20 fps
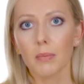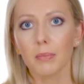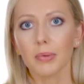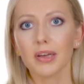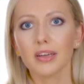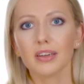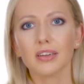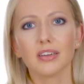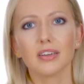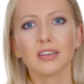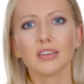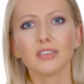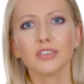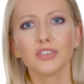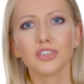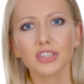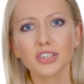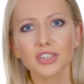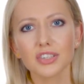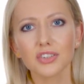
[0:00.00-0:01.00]
but
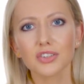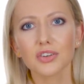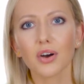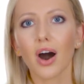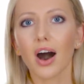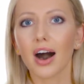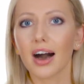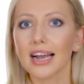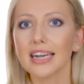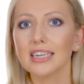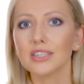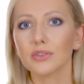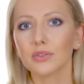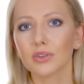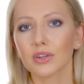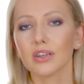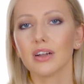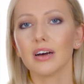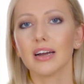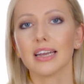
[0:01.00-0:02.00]
just your ideal
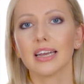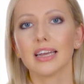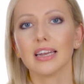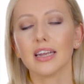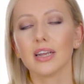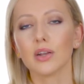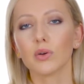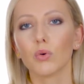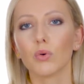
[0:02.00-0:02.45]
client in